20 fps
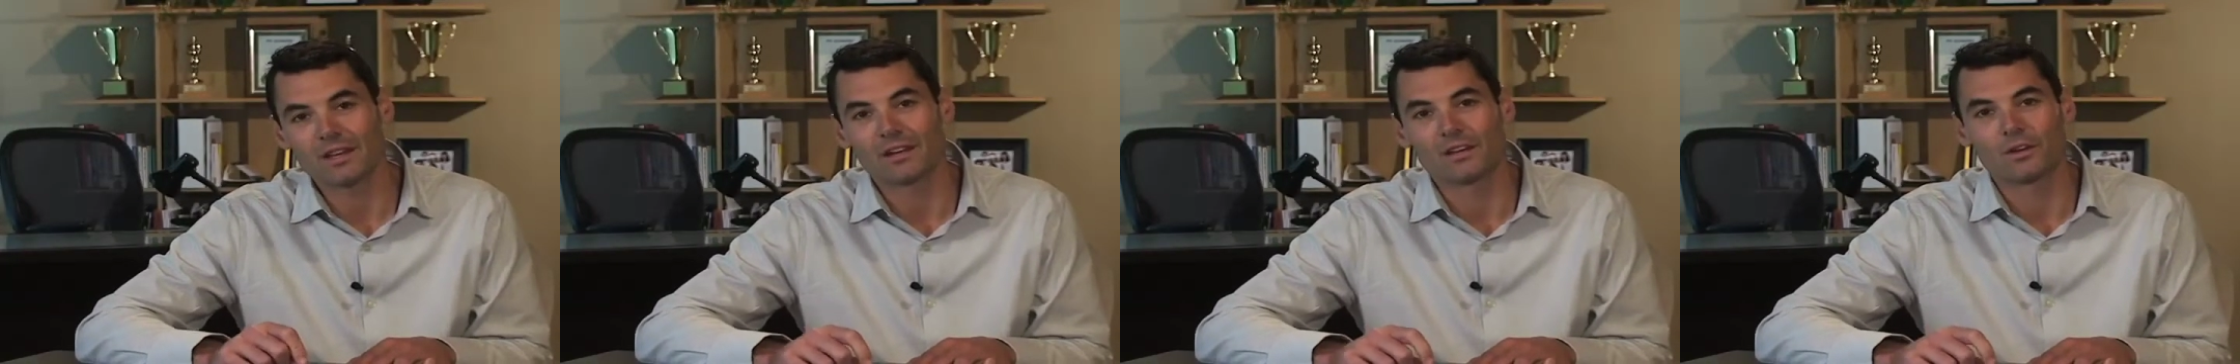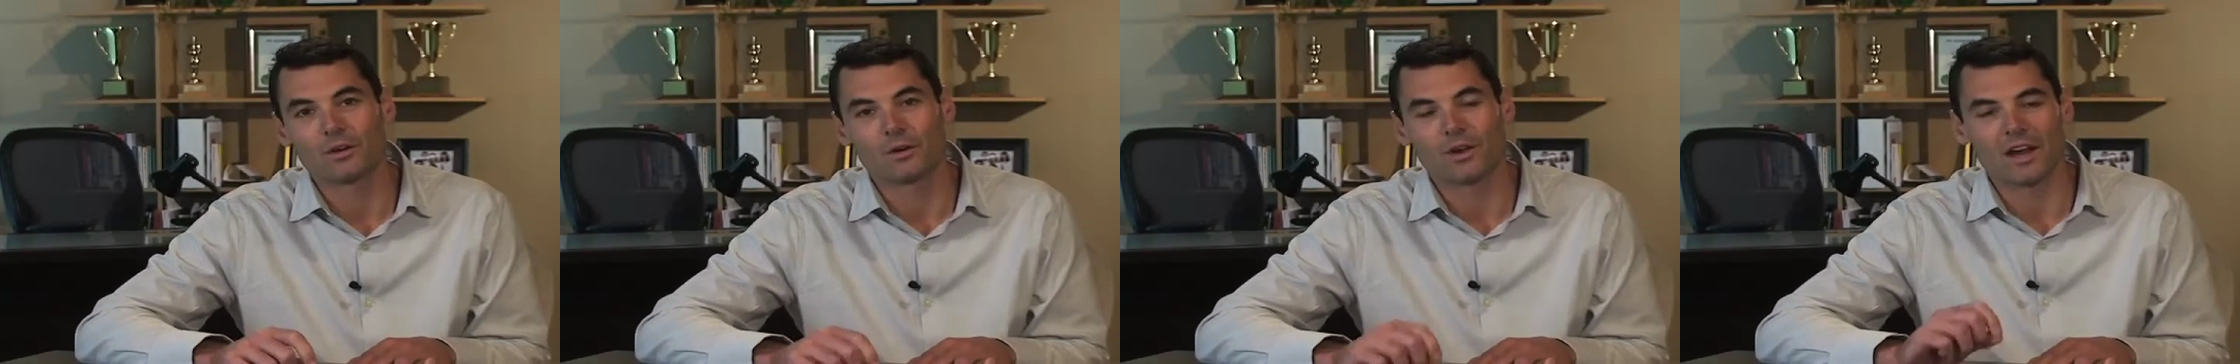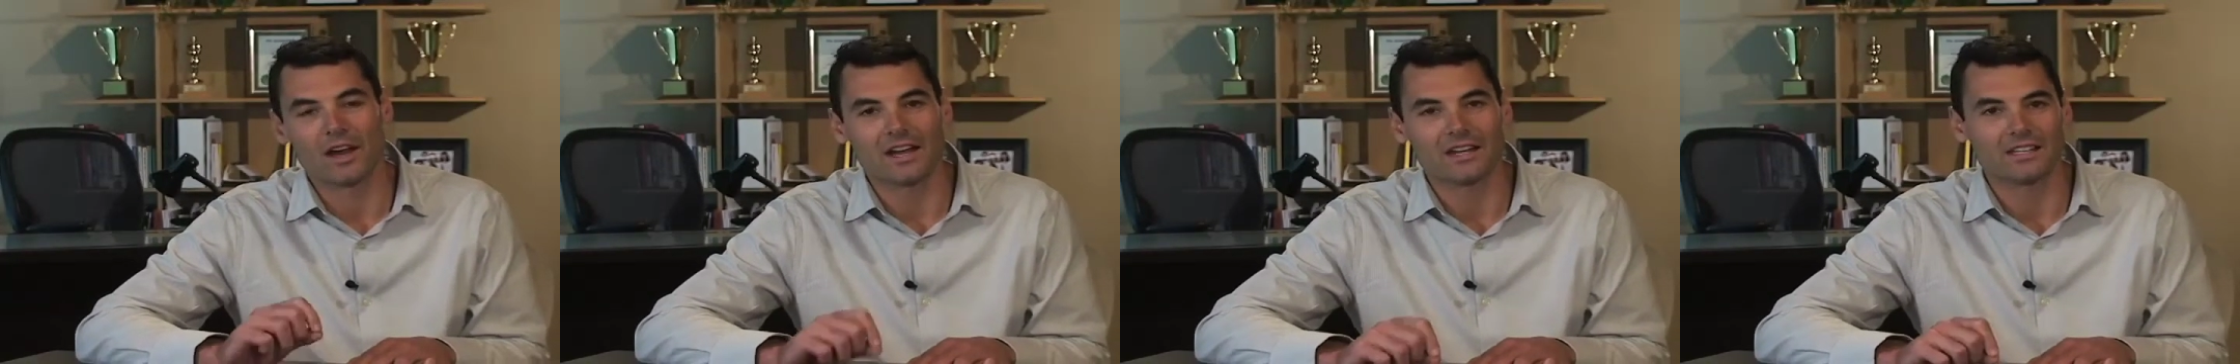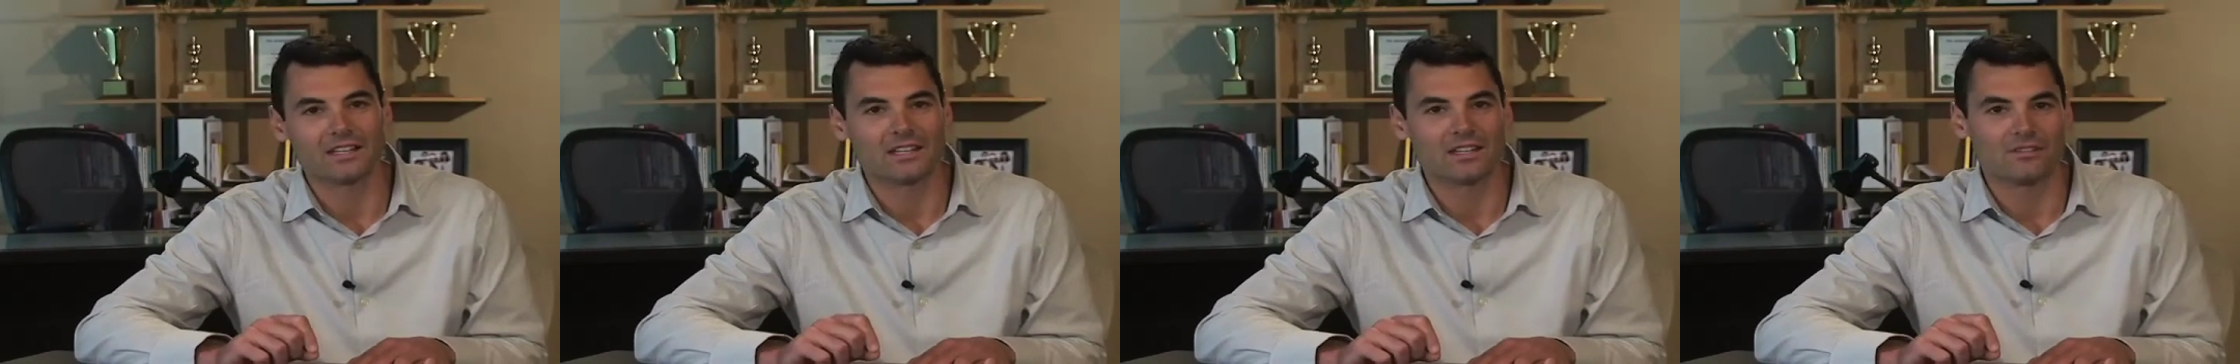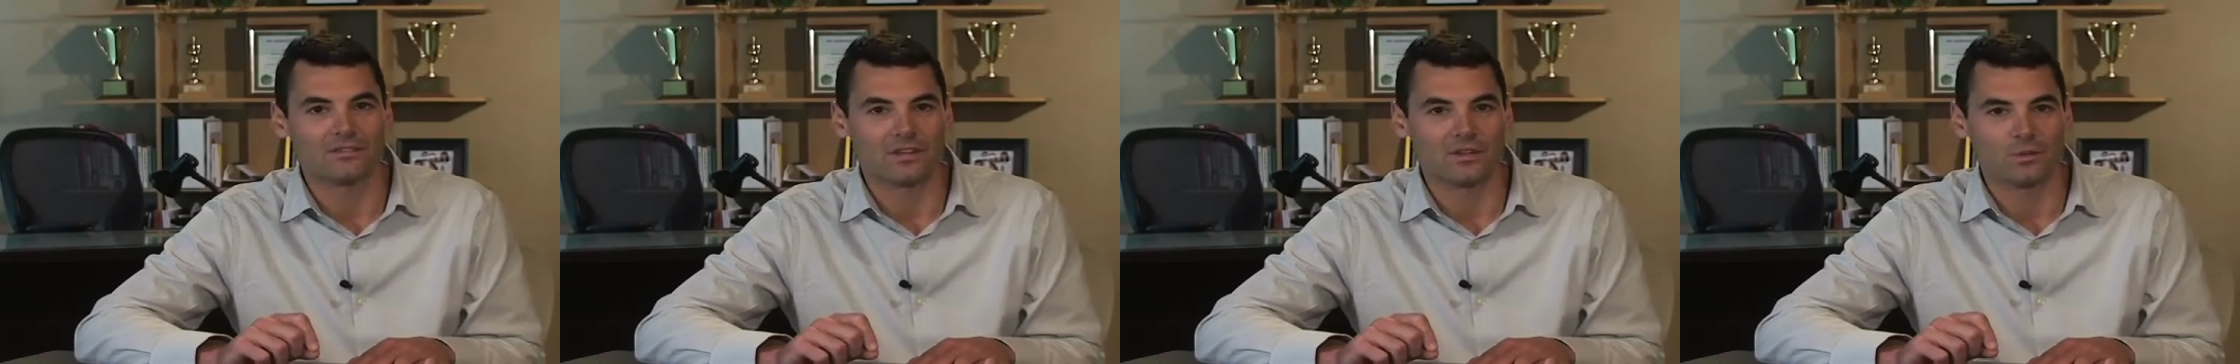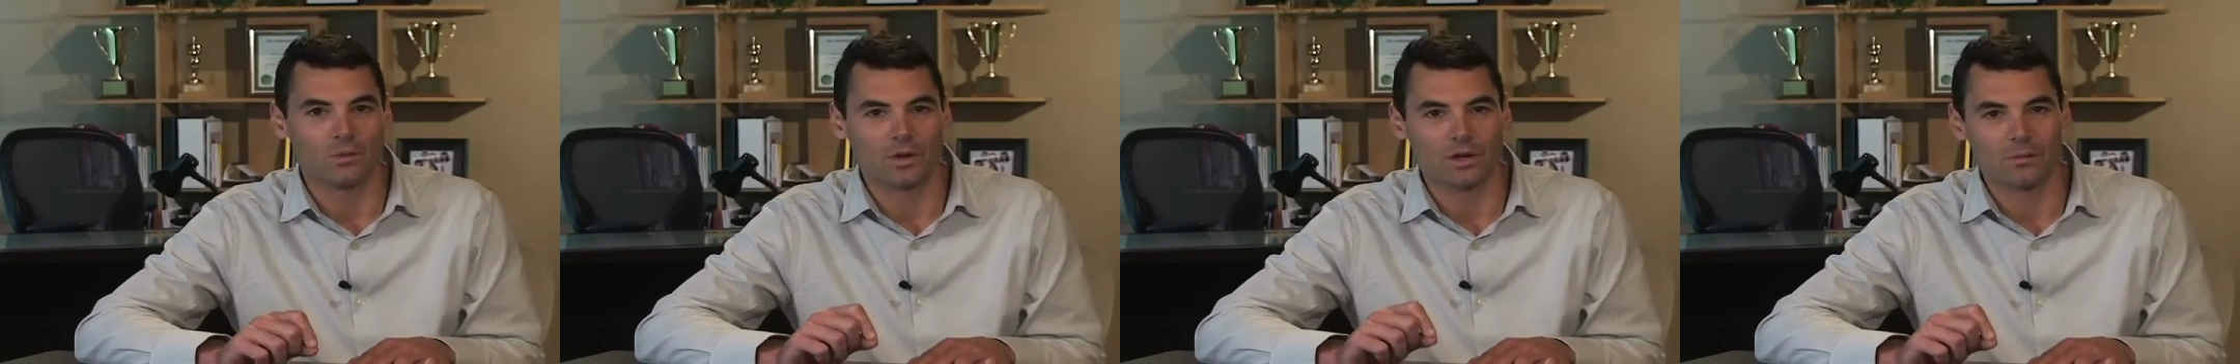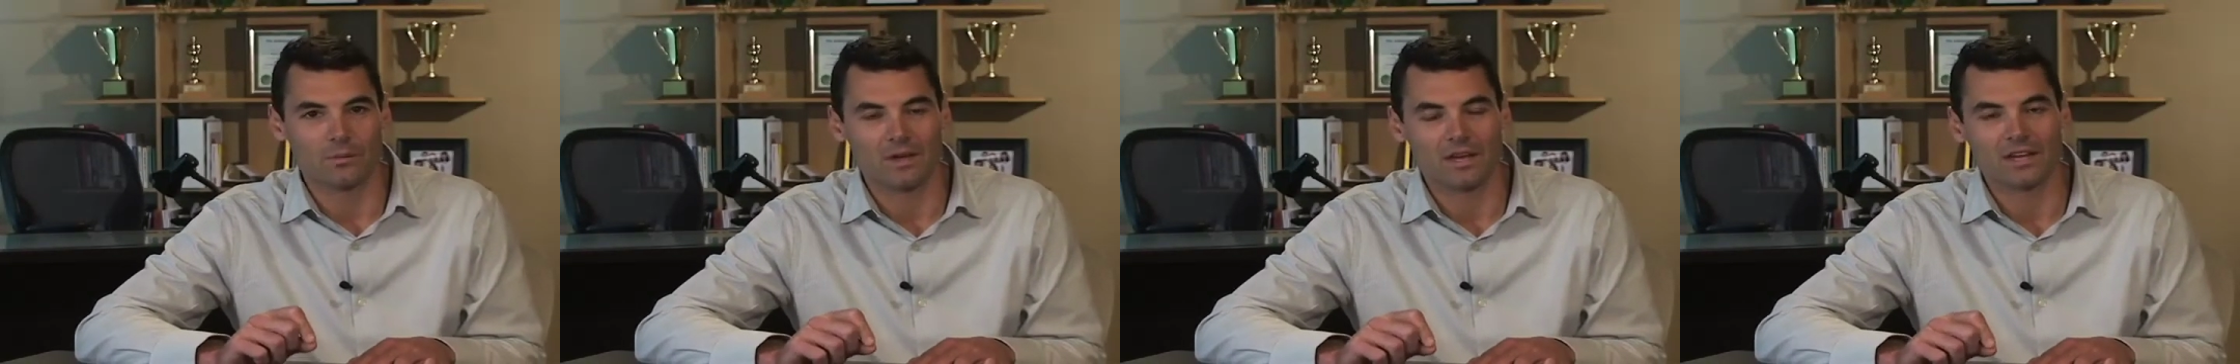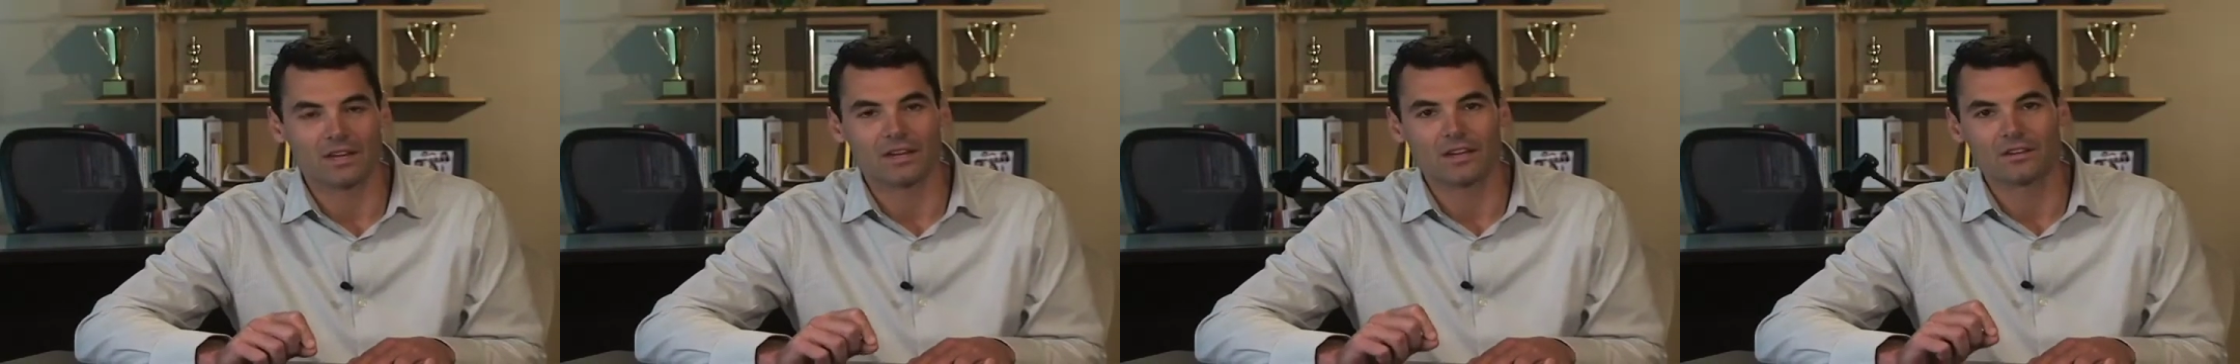go to
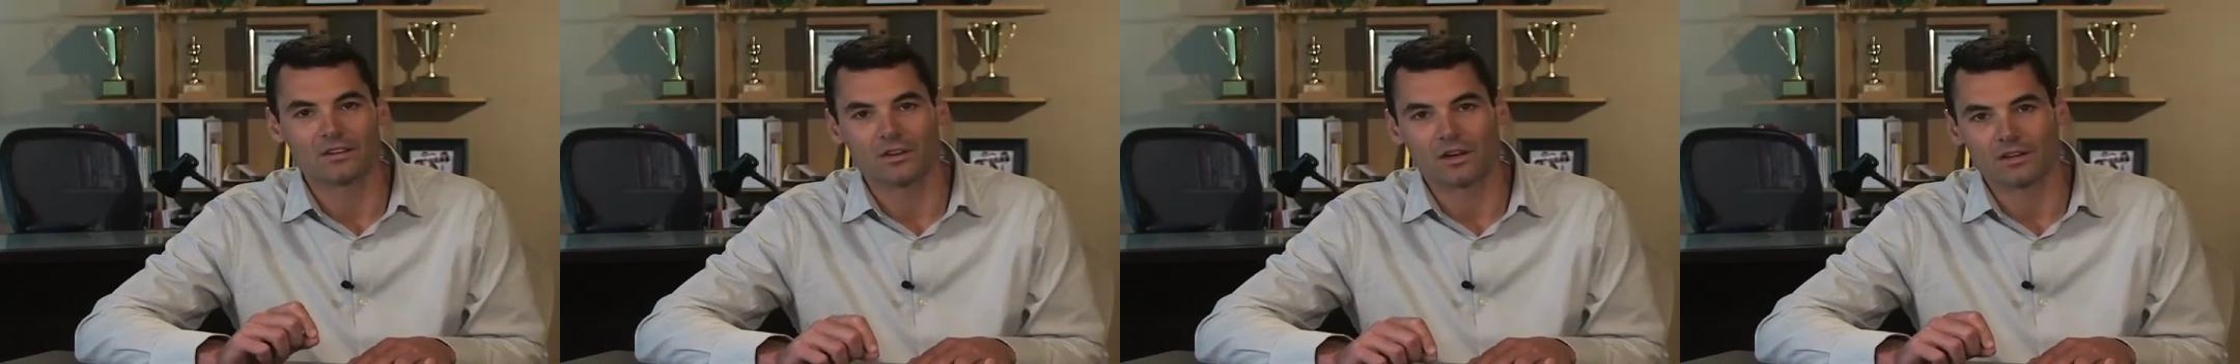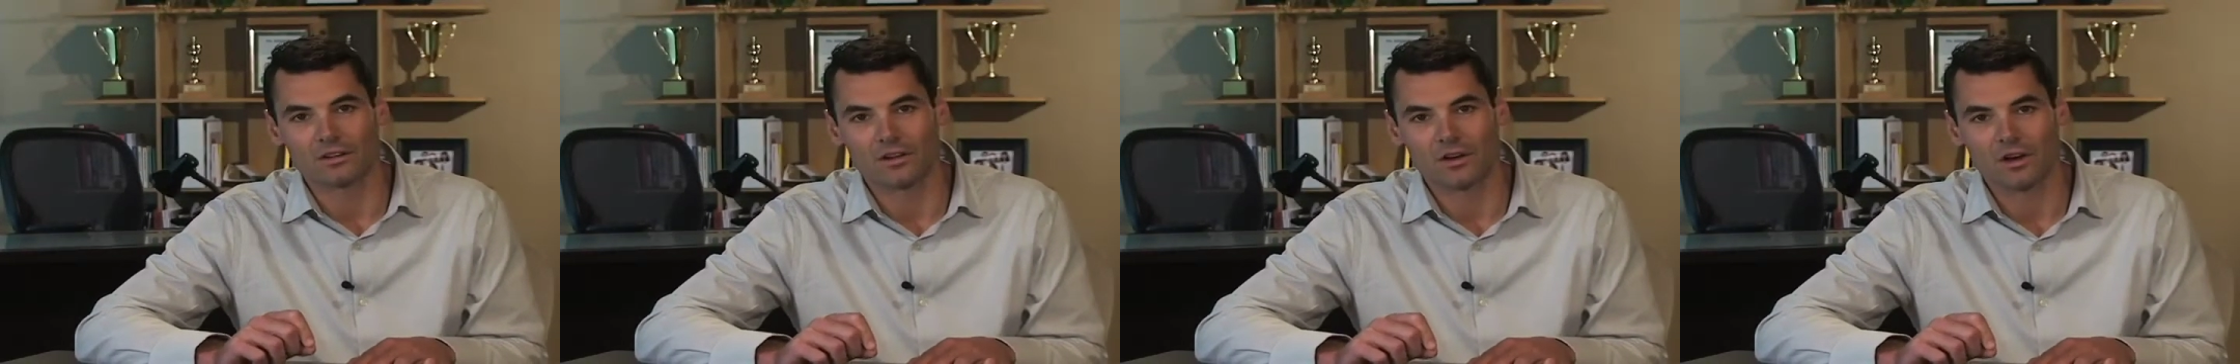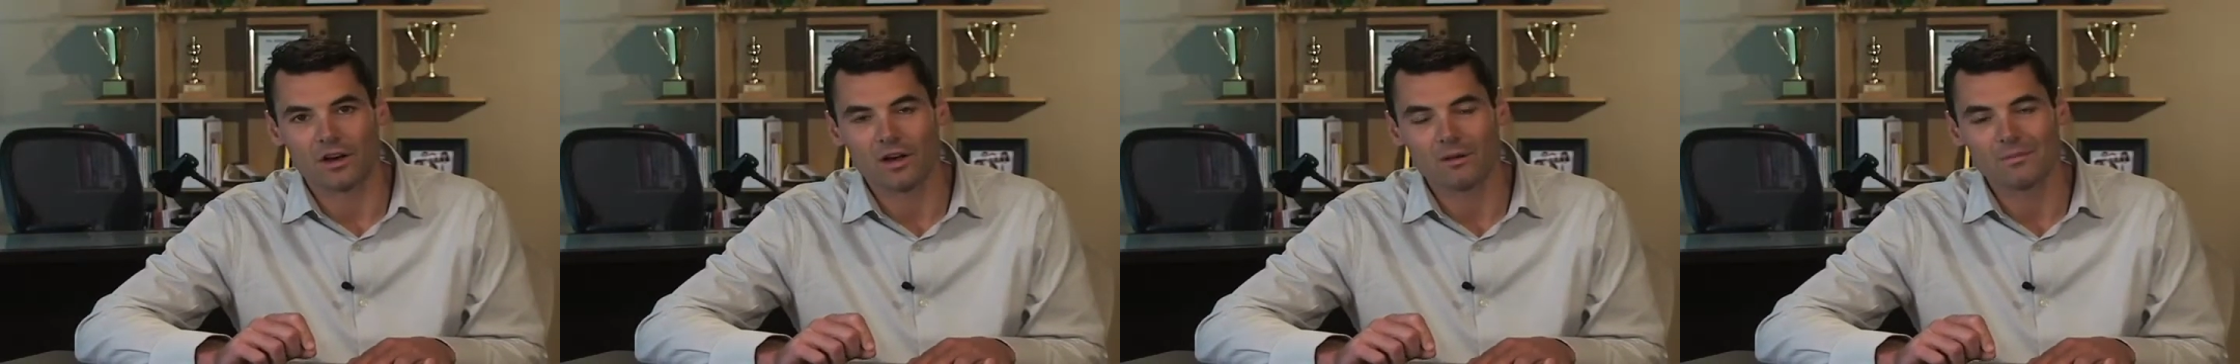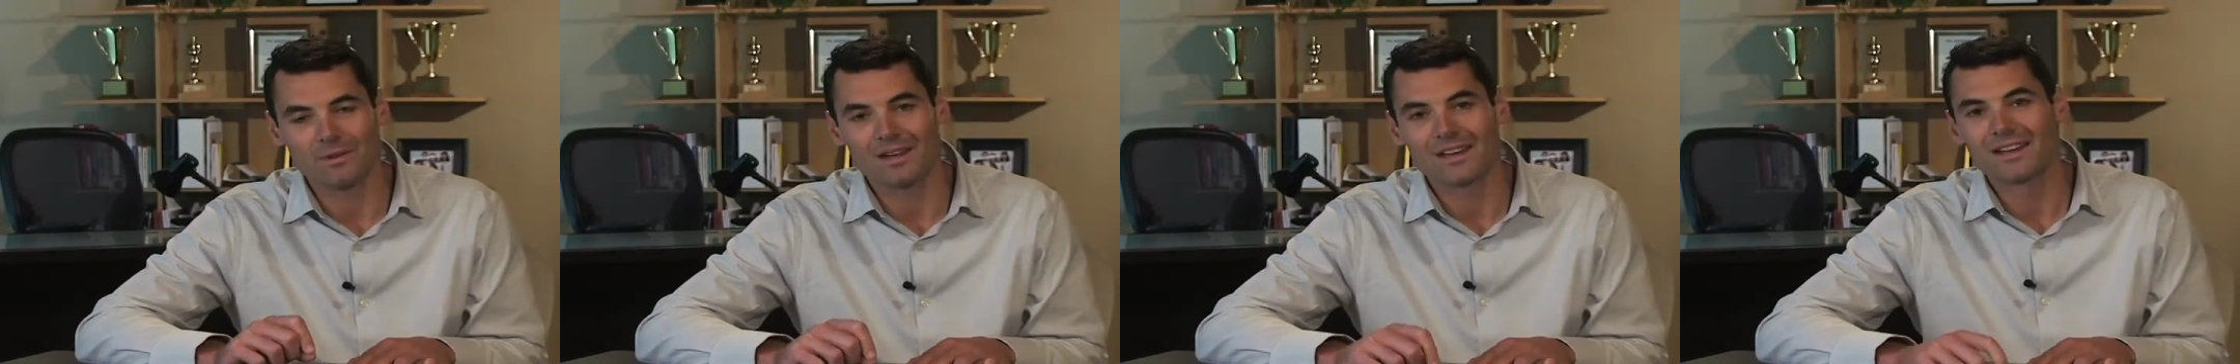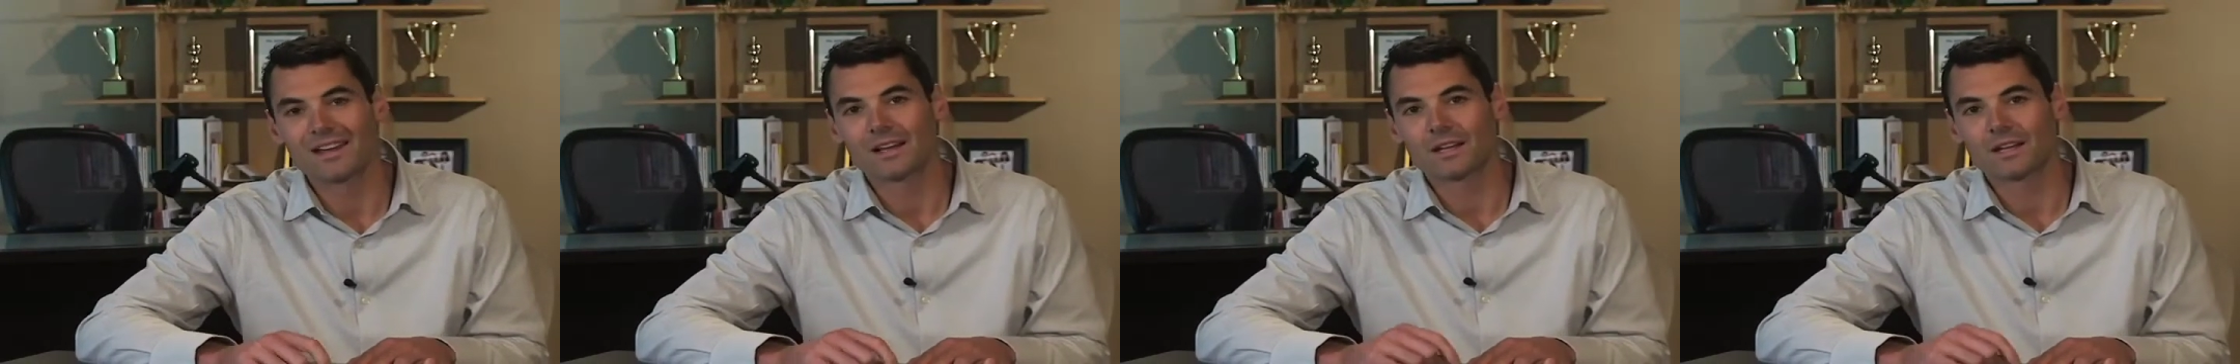itvwinnipeg.com